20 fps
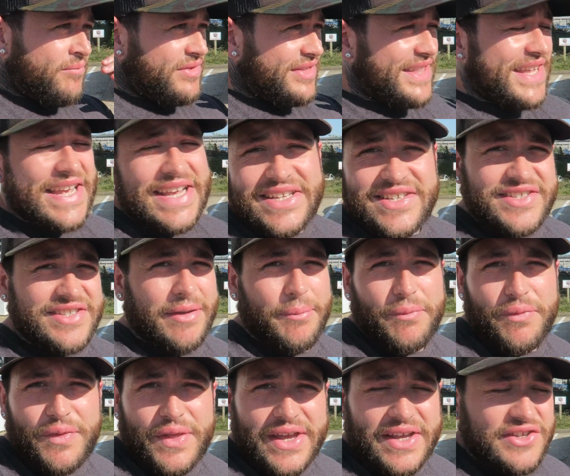needs
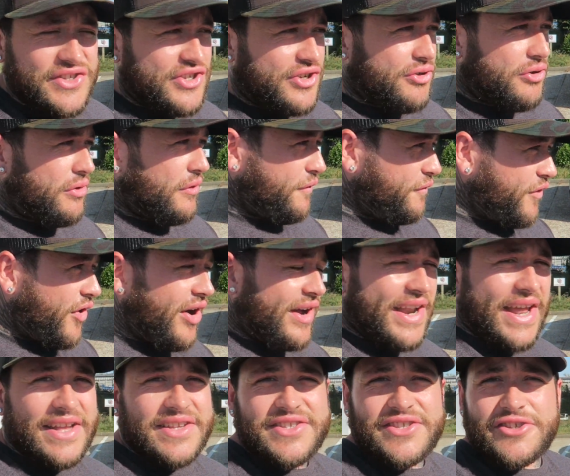something to
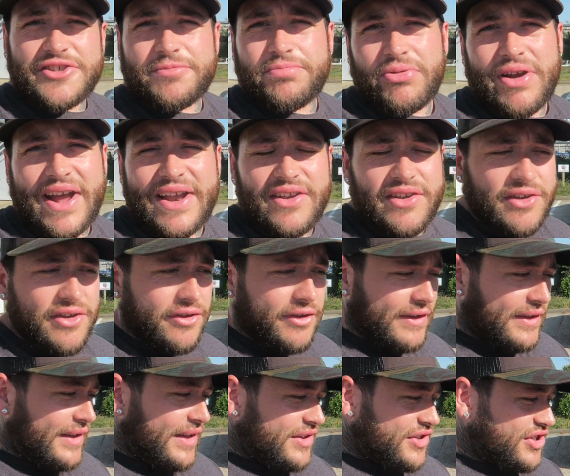finance that's brand new